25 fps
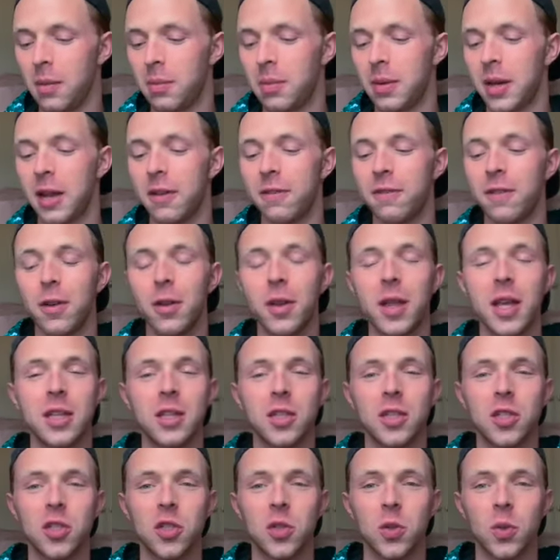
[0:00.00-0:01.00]
but I felt like the
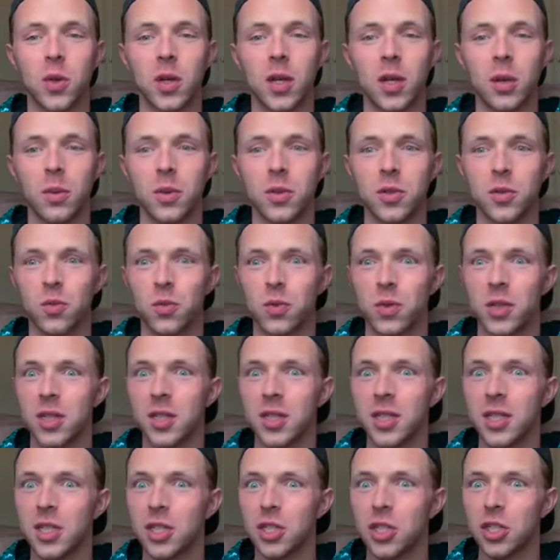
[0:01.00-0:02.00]
story was
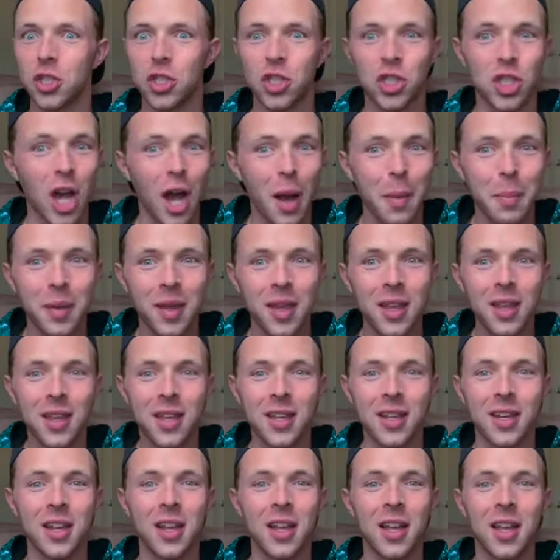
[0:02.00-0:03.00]
really choppy
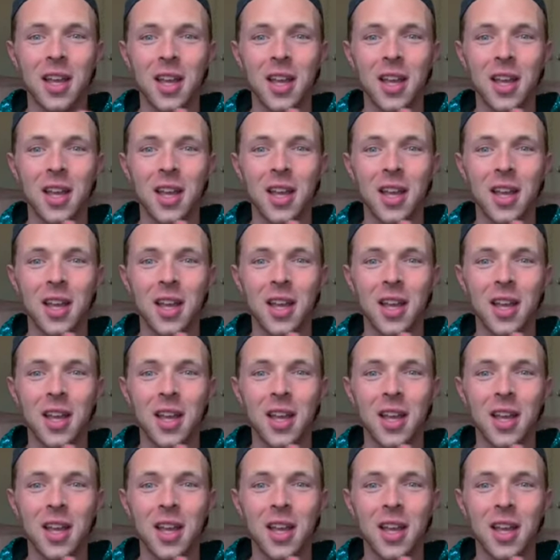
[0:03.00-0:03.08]
and